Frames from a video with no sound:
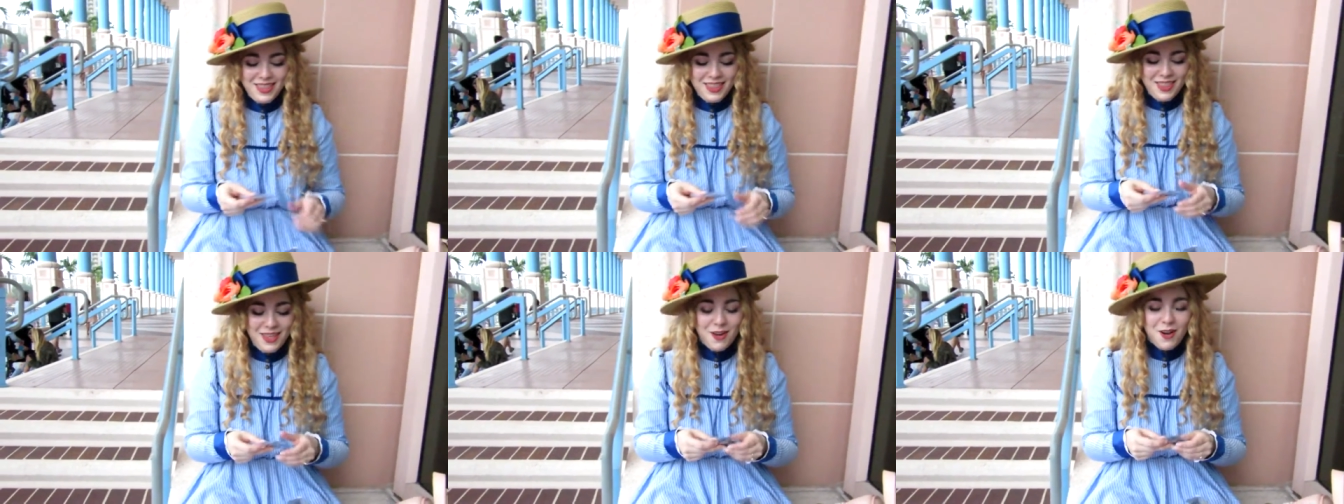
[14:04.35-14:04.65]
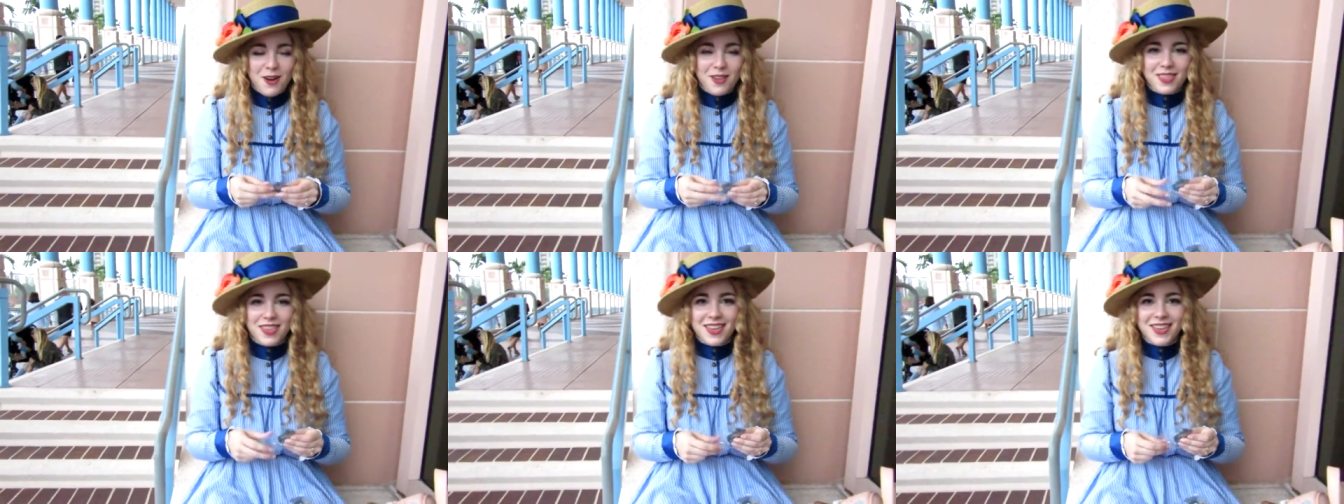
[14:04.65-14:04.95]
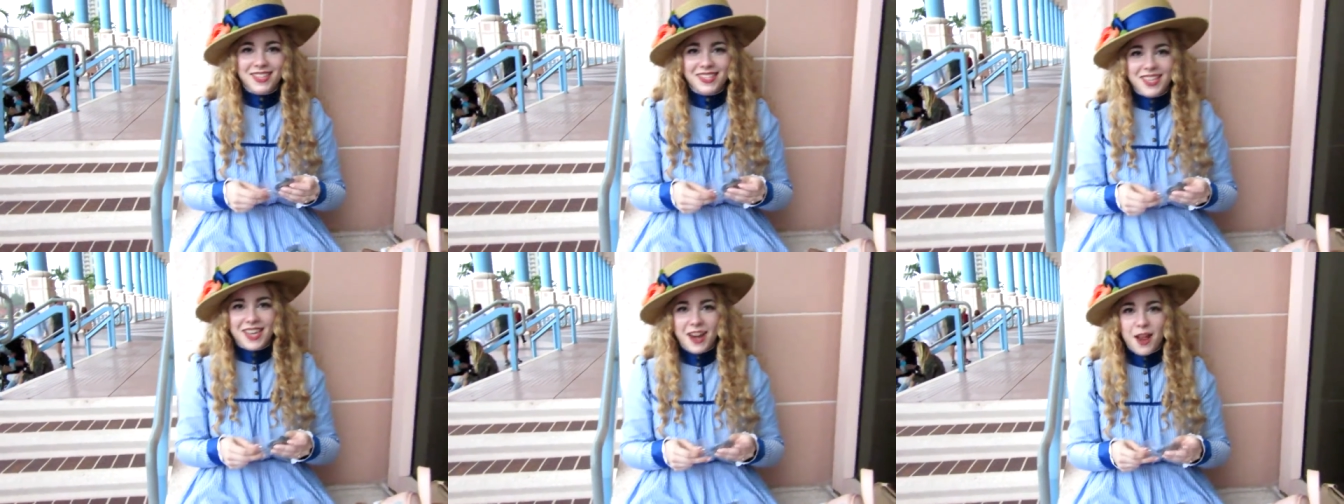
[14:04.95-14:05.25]
There are
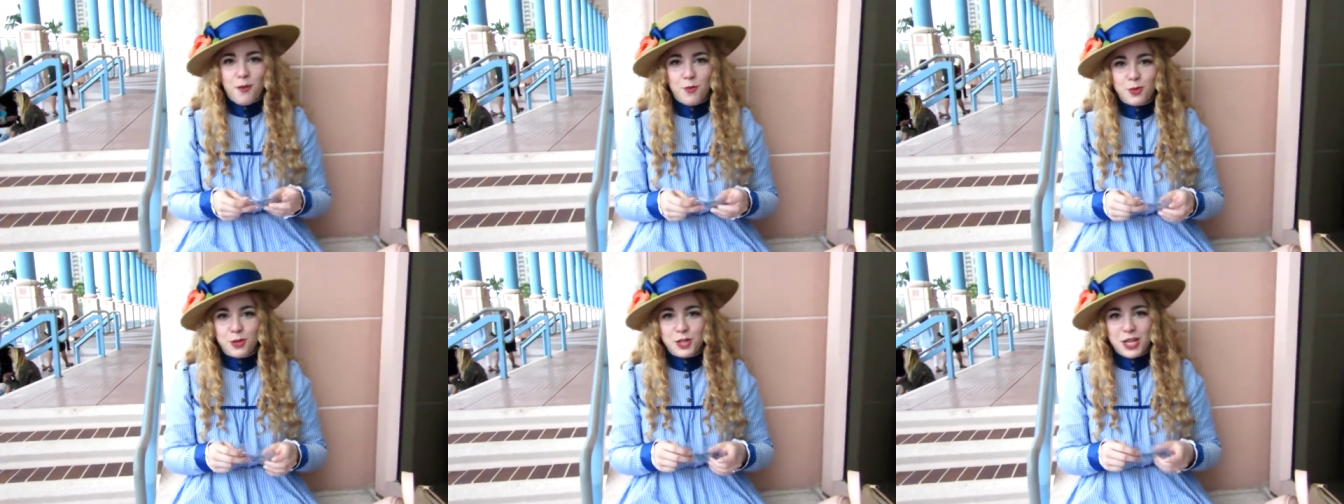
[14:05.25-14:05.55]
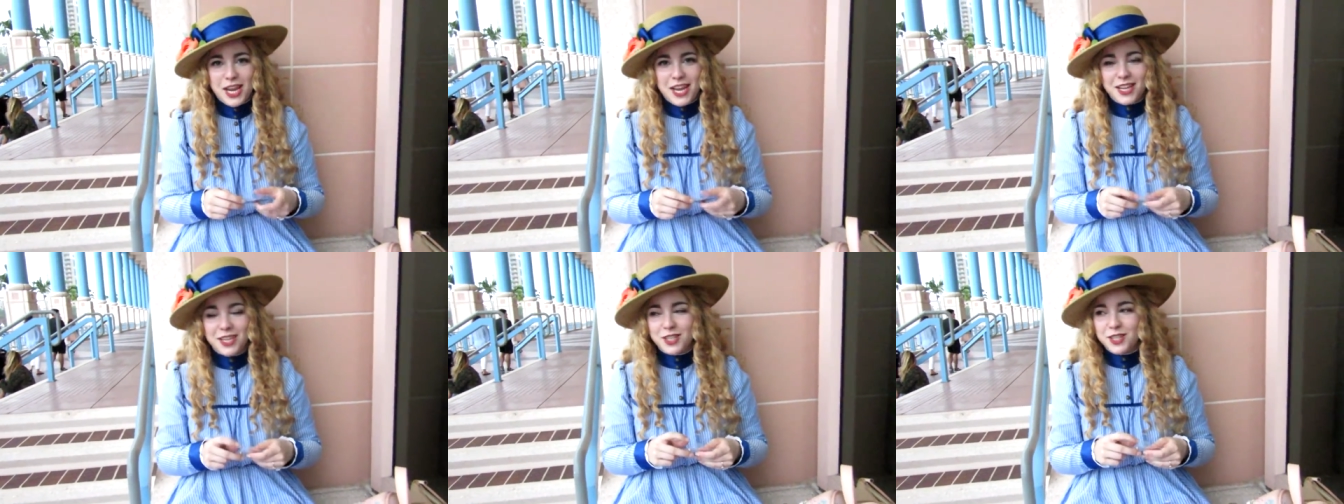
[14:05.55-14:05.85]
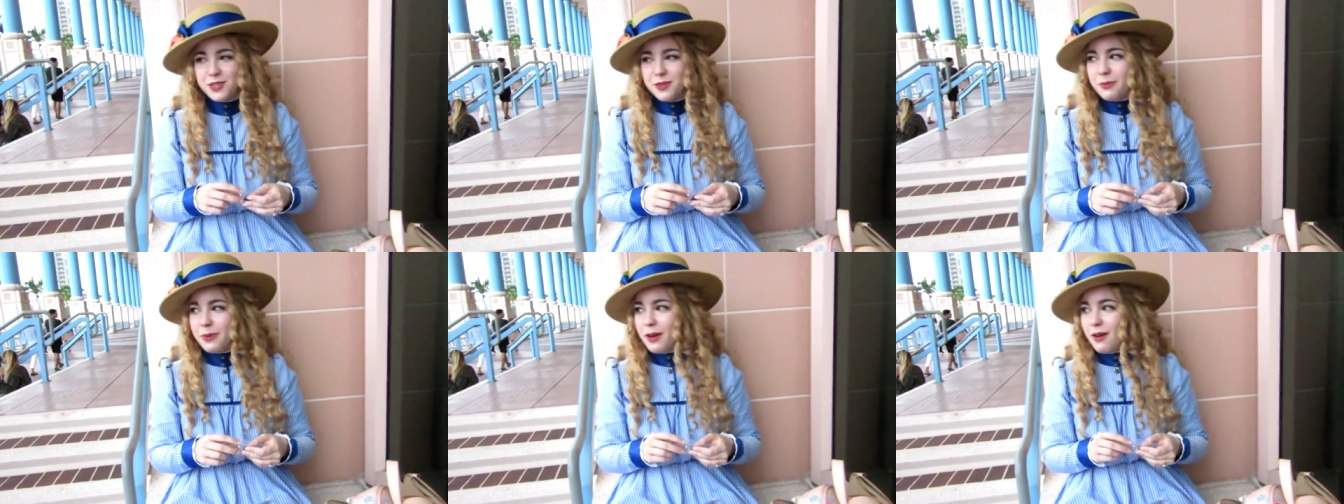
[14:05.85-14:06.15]
things that I would
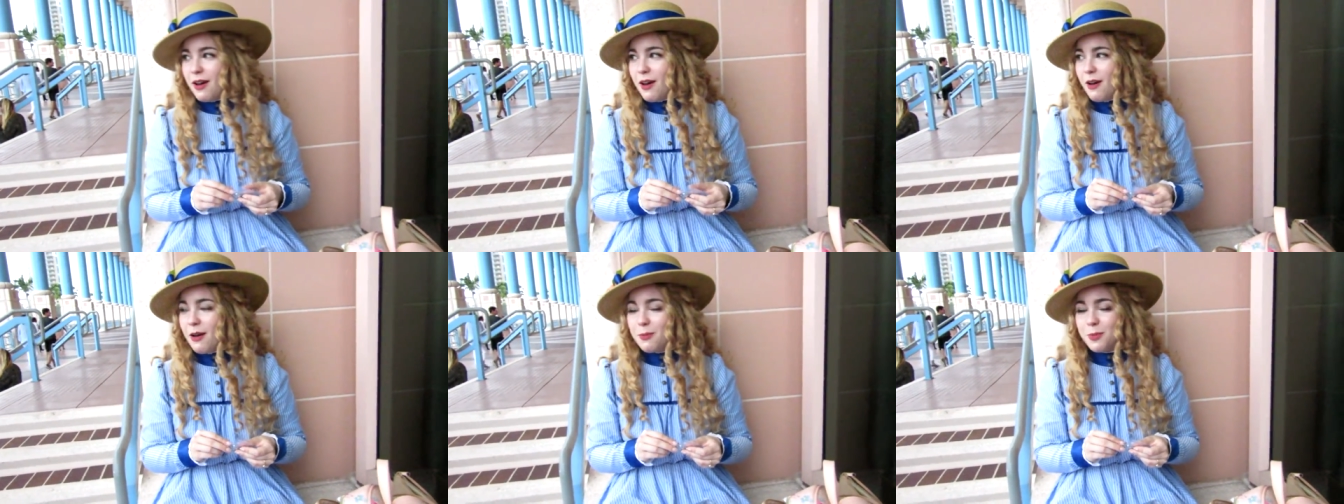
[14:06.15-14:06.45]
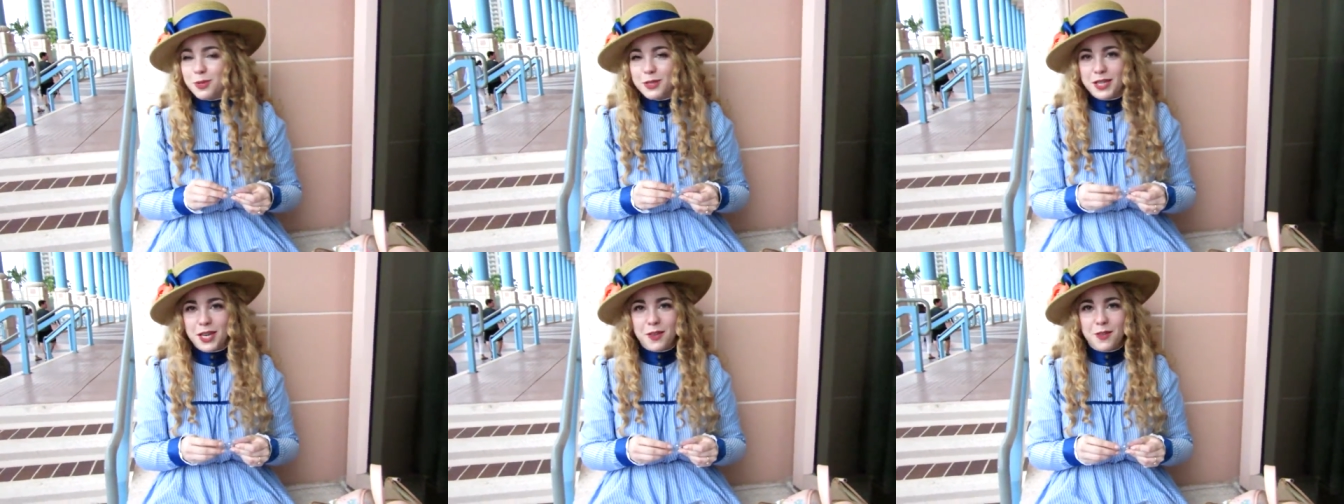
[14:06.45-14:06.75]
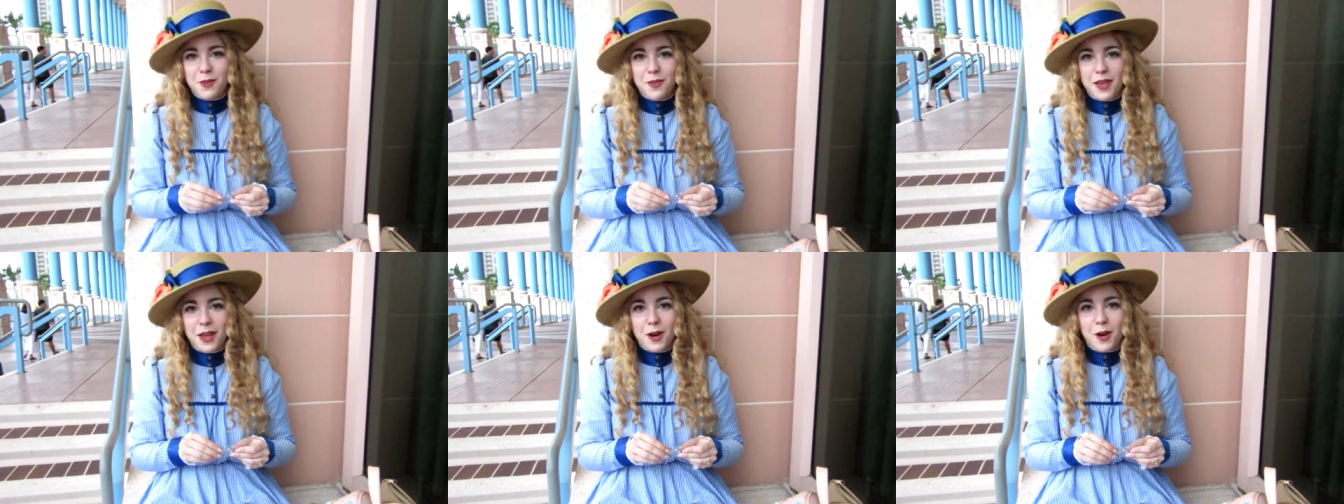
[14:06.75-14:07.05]
change about how I put
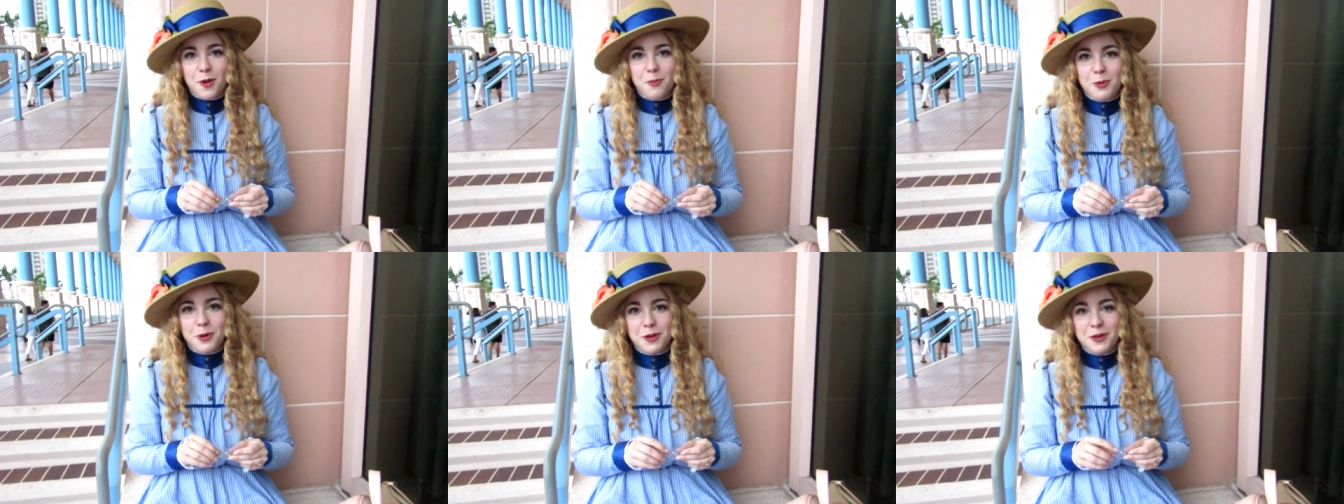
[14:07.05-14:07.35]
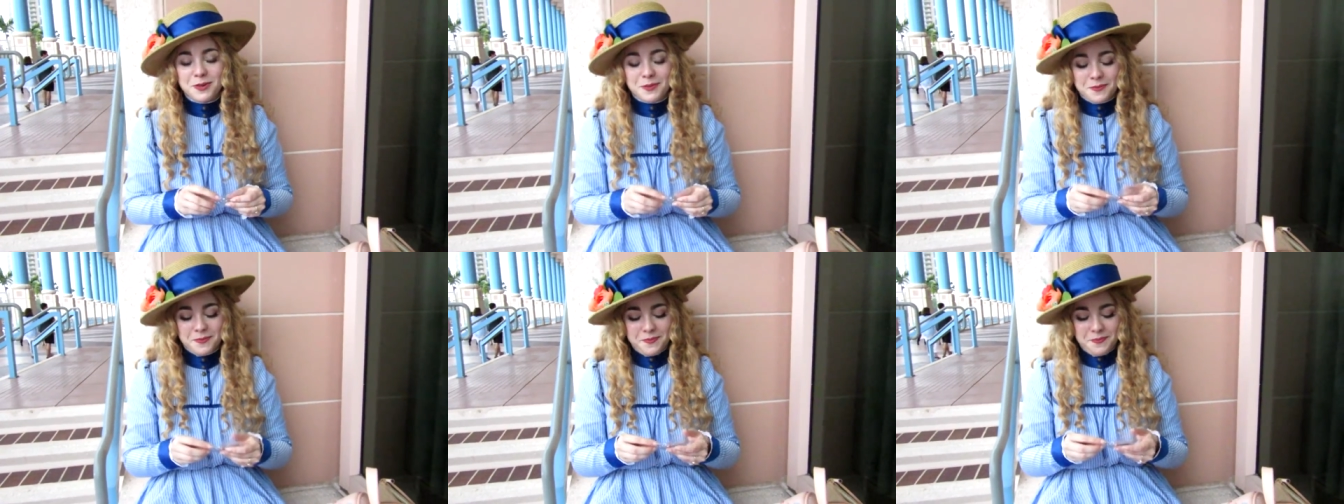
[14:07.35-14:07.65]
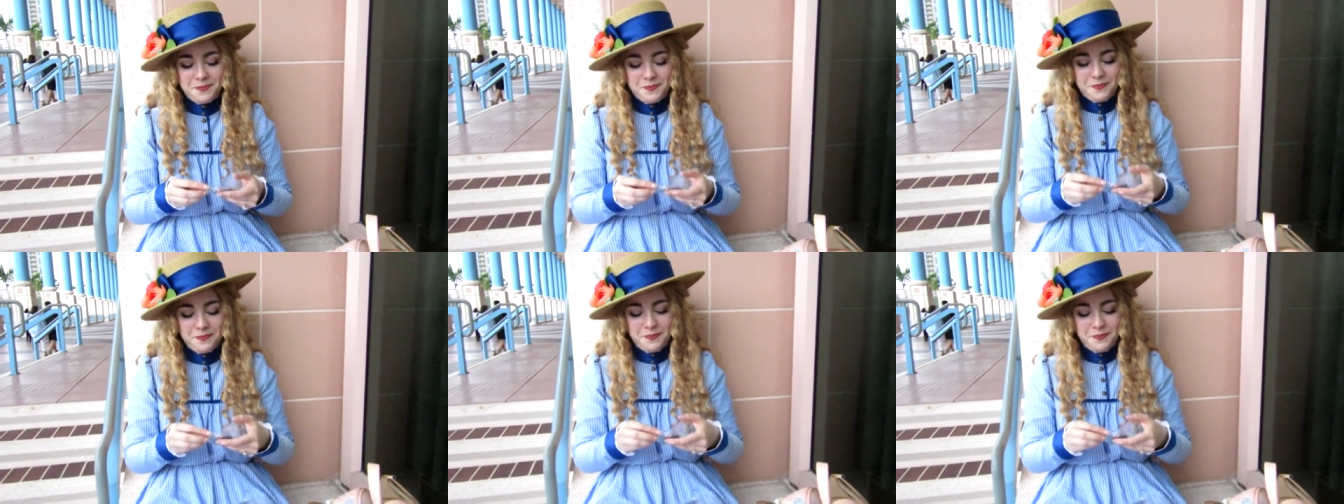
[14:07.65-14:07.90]
together that armor. Oh.